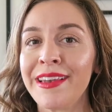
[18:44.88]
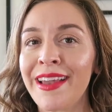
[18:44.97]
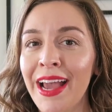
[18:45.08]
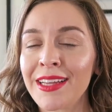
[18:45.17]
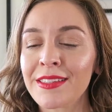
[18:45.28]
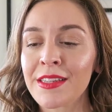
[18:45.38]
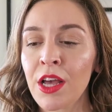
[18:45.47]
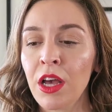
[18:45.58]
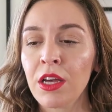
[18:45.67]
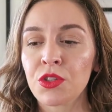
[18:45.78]
a nice
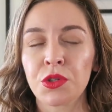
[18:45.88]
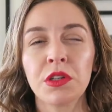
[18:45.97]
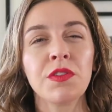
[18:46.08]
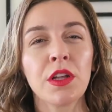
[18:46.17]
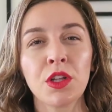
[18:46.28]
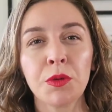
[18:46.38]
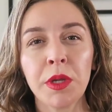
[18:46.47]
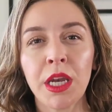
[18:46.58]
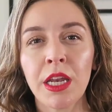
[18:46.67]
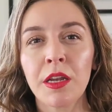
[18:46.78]
sort of
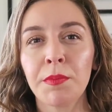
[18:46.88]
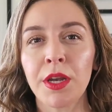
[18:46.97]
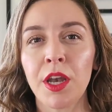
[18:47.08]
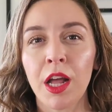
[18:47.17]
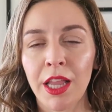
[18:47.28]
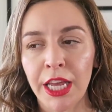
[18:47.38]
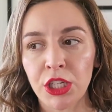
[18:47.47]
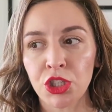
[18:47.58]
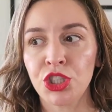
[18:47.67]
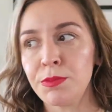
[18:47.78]
illuminated but not
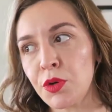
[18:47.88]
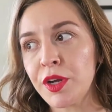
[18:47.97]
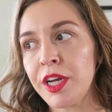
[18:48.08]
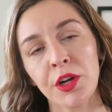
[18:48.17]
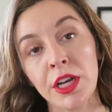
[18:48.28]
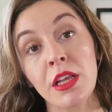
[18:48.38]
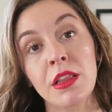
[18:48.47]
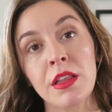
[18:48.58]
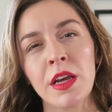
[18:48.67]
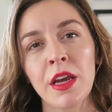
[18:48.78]
like shimmering or
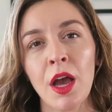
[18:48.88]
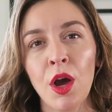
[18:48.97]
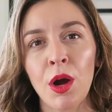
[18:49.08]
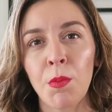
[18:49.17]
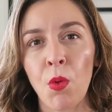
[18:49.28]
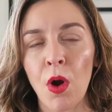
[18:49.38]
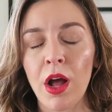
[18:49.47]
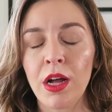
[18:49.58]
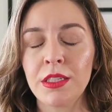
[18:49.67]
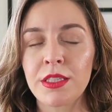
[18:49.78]
anything
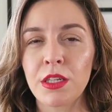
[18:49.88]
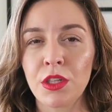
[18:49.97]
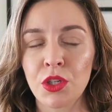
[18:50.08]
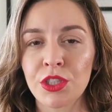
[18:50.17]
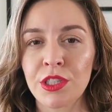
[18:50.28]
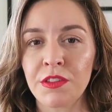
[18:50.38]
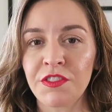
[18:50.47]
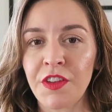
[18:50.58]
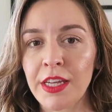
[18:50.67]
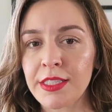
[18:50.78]
bronze look to the
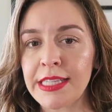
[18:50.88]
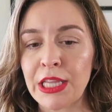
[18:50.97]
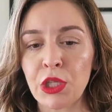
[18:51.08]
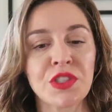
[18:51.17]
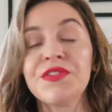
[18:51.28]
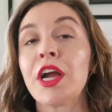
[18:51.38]
face that looks